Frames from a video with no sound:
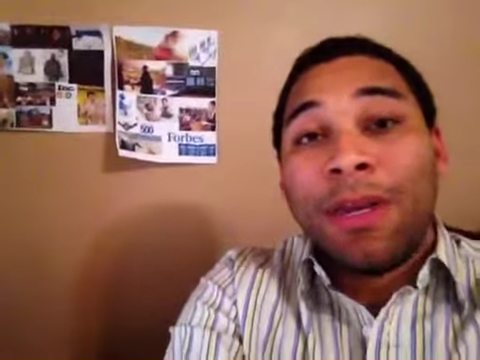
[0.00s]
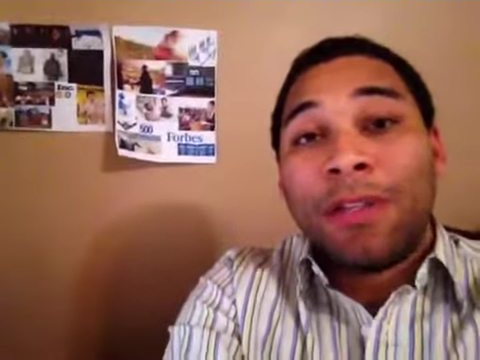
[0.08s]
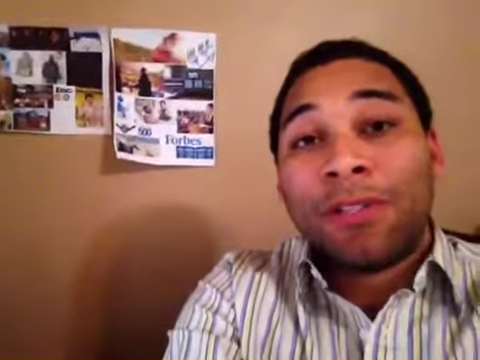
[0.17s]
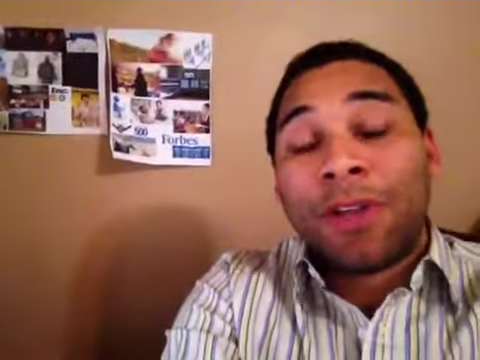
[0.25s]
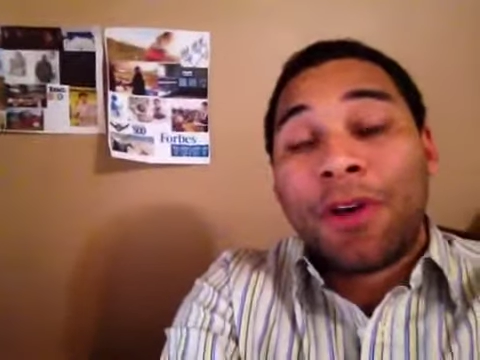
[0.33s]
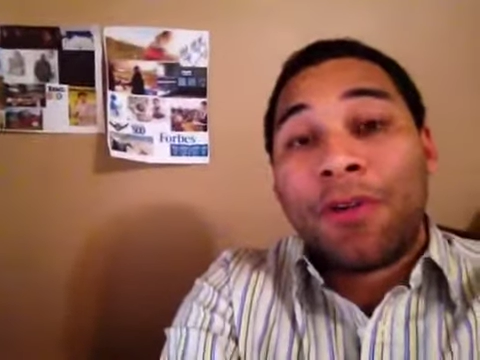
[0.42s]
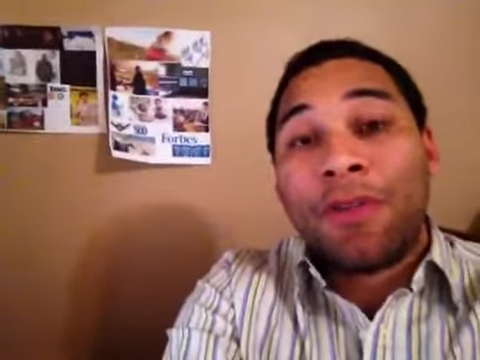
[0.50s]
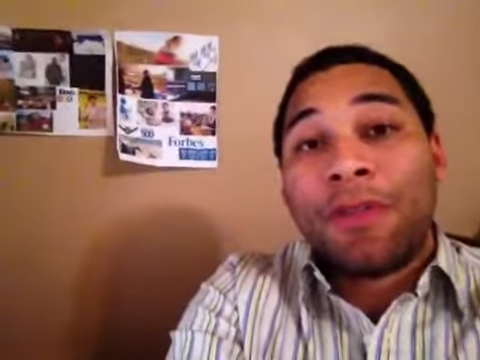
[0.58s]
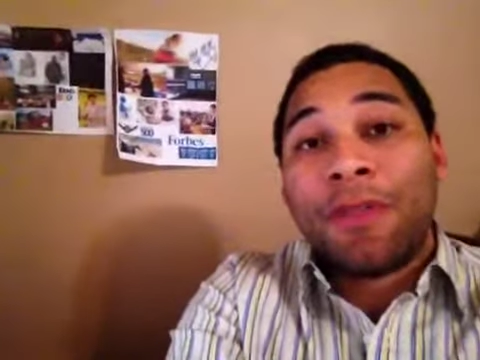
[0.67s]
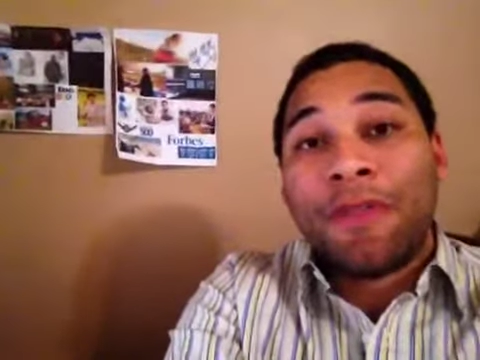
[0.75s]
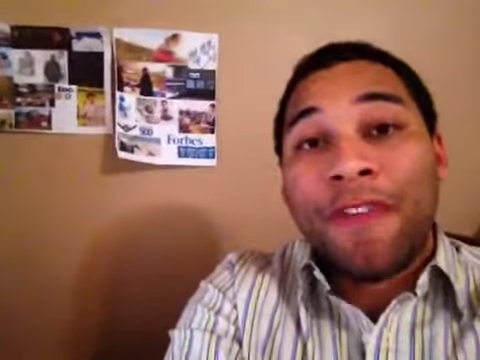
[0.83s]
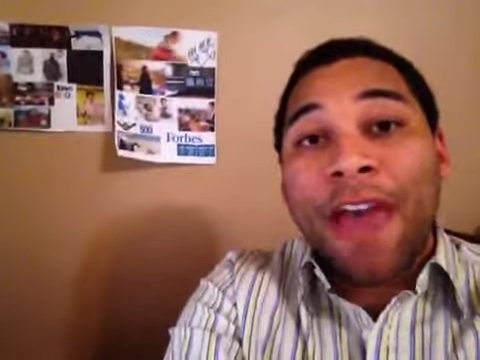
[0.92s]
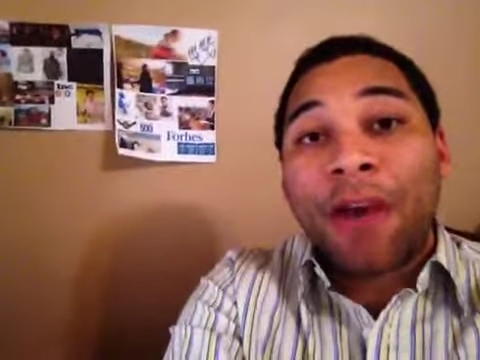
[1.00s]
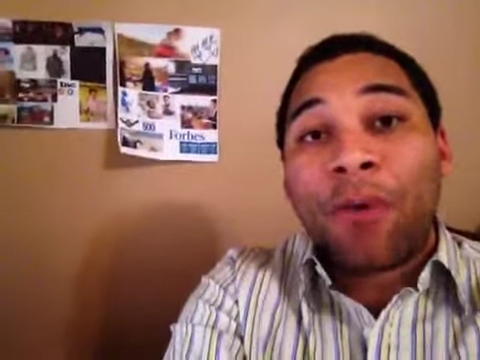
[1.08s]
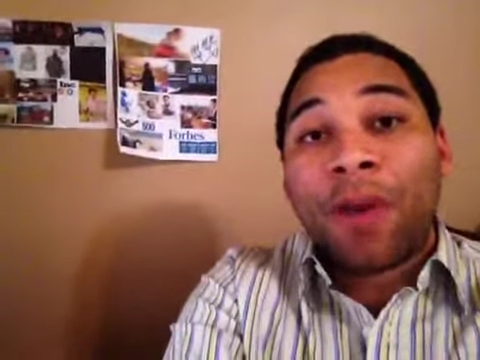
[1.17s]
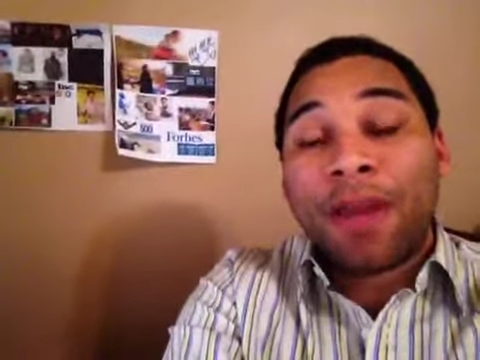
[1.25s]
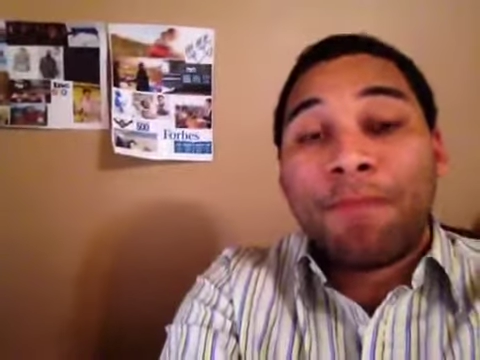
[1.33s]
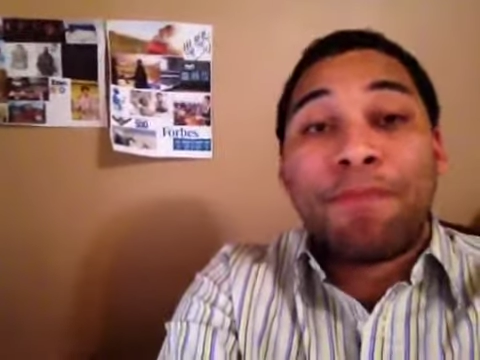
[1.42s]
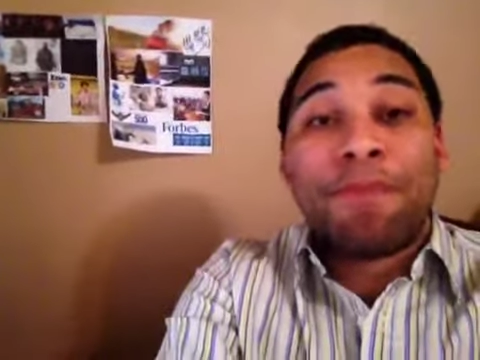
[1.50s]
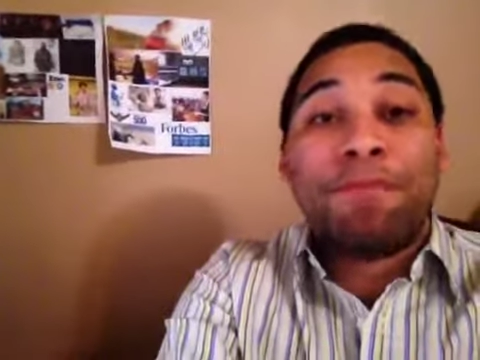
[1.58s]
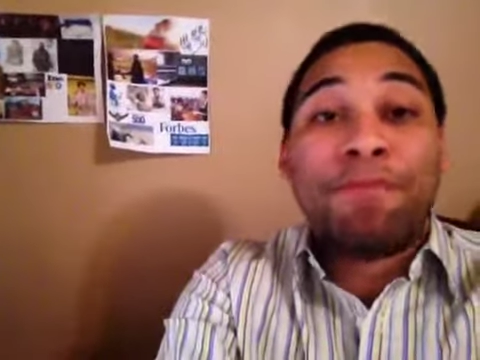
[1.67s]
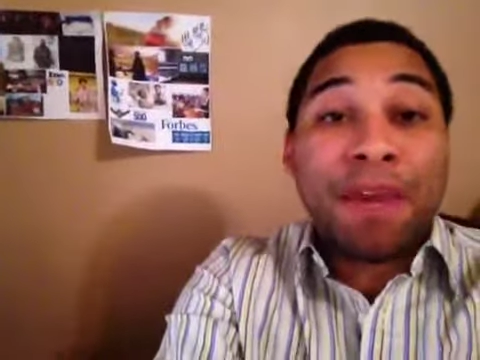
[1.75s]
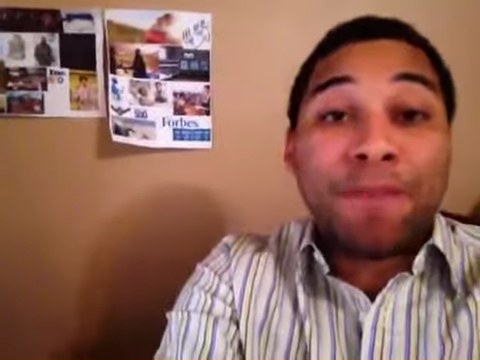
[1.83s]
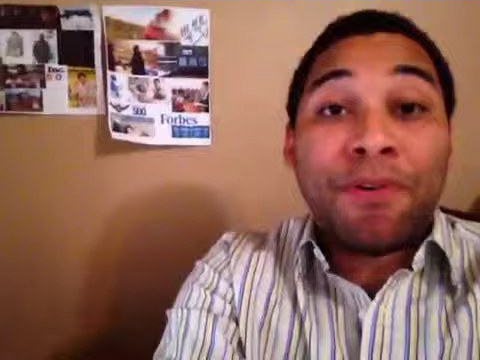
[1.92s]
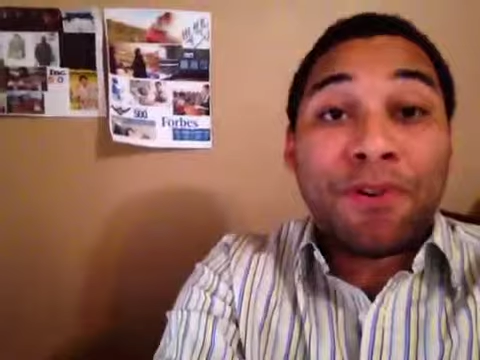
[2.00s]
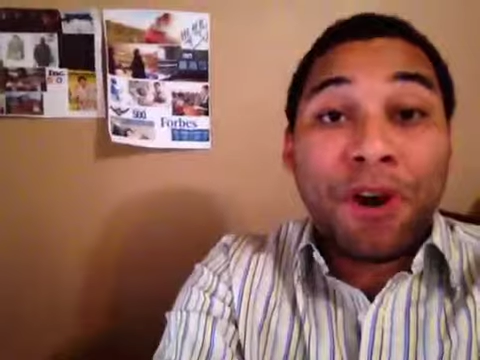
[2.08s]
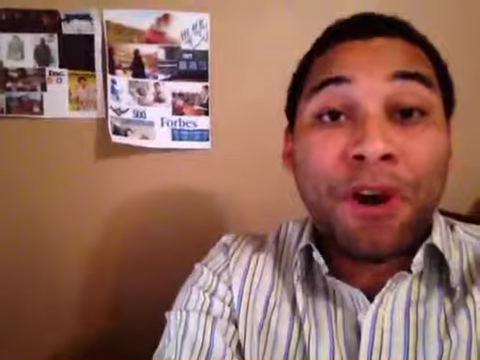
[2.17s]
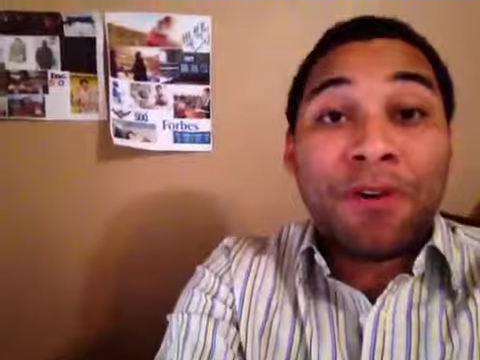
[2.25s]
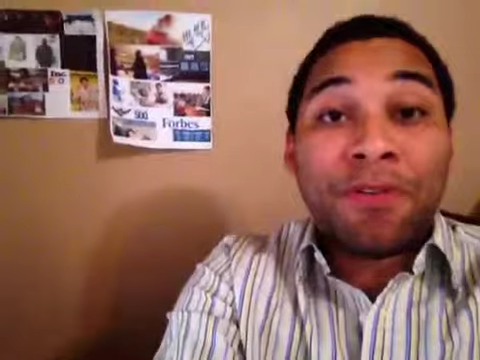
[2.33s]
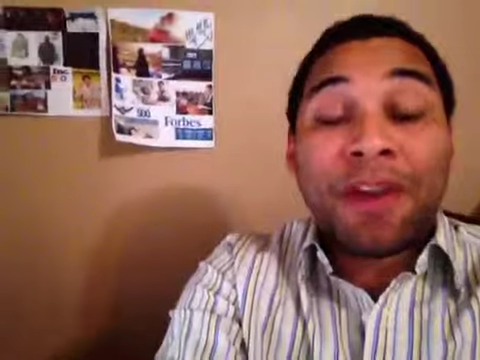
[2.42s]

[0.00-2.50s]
So that way people know